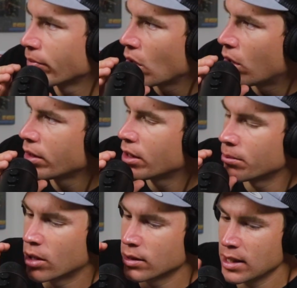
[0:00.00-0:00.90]

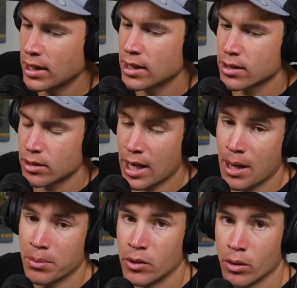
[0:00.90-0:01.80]
Collier Martinez.
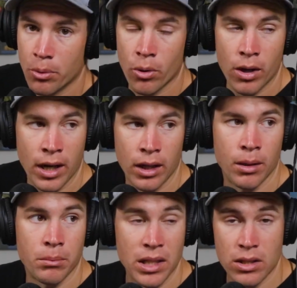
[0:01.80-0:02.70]
Happy to
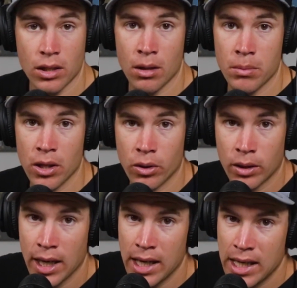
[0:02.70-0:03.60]
report he's going to be
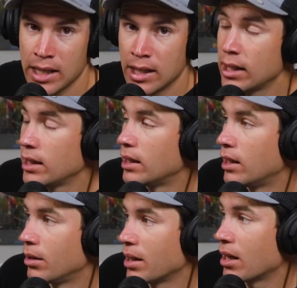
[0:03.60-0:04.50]
okay.
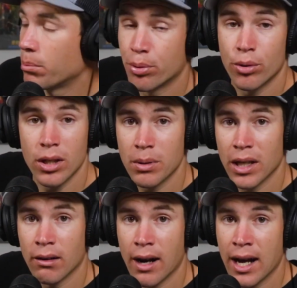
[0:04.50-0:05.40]
He had a pretty
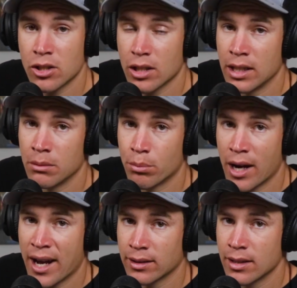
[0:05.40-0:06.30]
big crash in
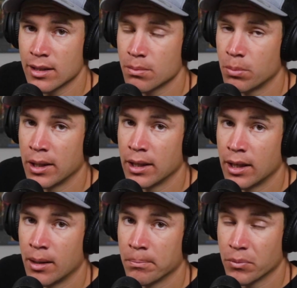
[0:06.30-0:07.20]
practice, but
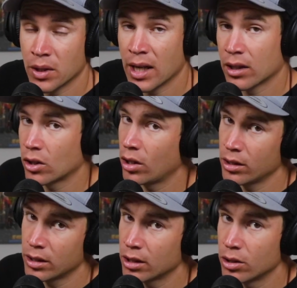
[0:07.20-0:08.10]
you got
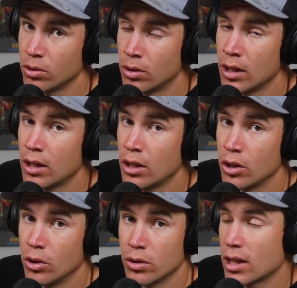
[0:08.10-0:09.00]
Collier
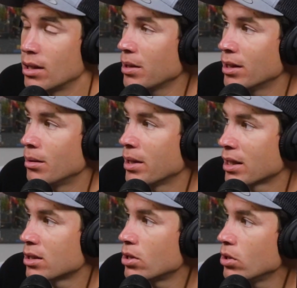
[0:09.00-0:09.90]
who's going to be in the
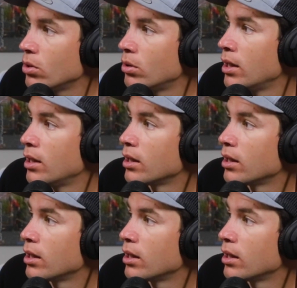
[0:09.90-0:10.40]
mix too.